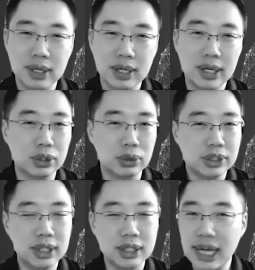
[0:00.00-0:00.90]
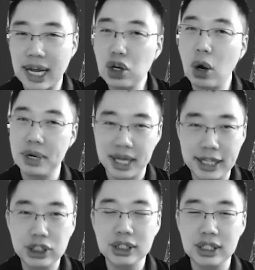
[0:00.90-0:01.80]
So the
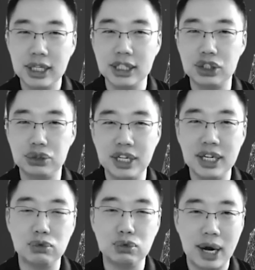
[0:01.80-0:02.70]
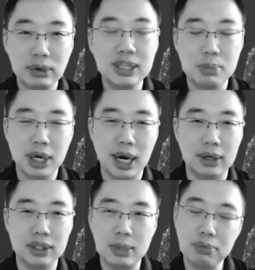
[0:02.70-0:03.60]
telecommunications industry around SIM
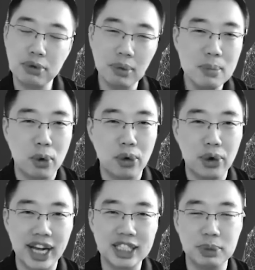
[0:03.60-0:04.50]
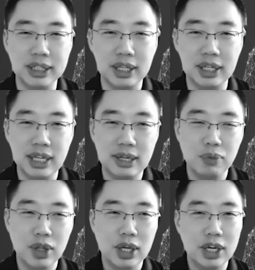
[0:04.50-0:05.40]
cards, and probably more explicitly,
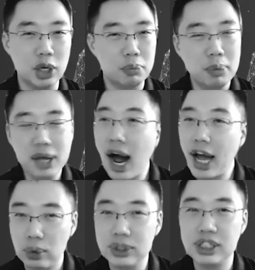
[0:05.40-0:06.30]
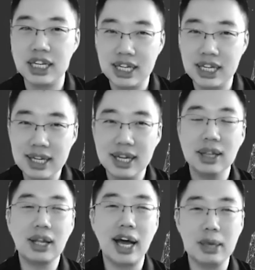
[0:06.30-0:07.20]
you know, probably IoT
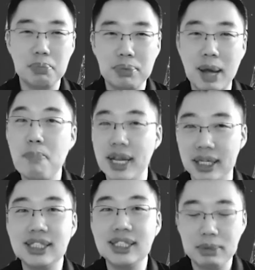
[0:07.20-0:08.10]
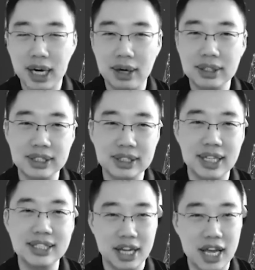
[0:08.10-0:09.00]
type embedded SIM cards
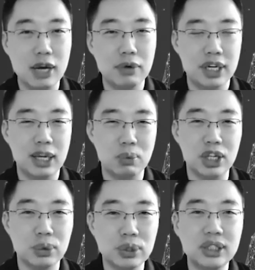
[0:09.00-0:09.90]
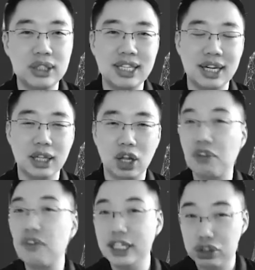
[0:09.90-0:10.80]
is an area that we do see a lot
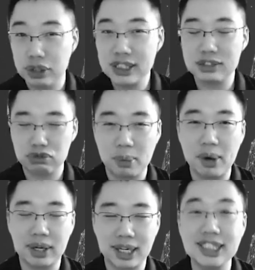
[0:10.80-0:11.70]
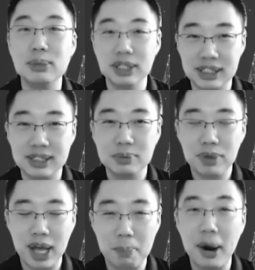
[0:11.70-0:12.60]
of interest from our customers
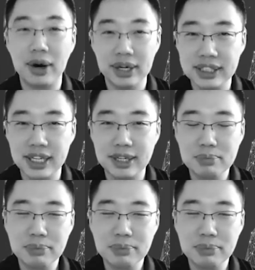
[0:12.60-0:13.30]
and partners in.